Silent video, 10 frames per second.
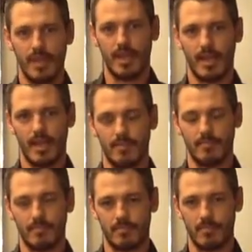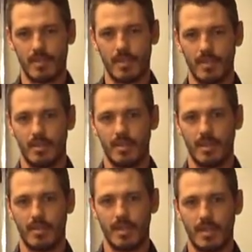I
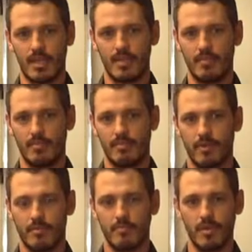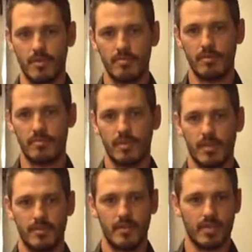think from a movement point
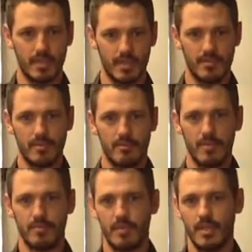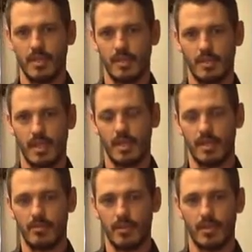of view, it's a different movement, so
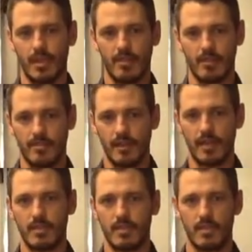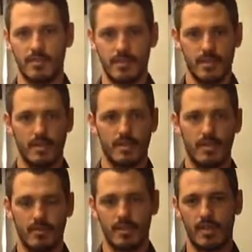it will have an effect on the efficiency
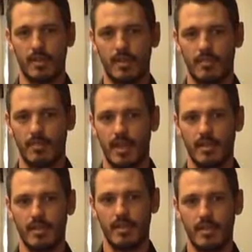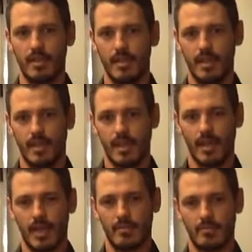of the cycling pattern.
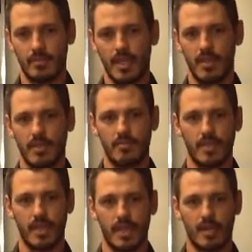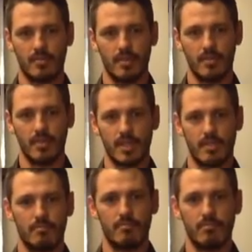So you're not really going to be doing it
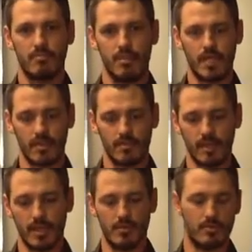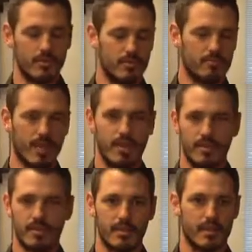in really important parts
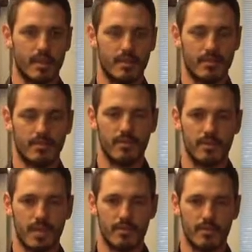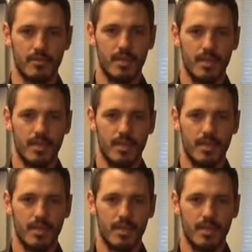of the season, for example.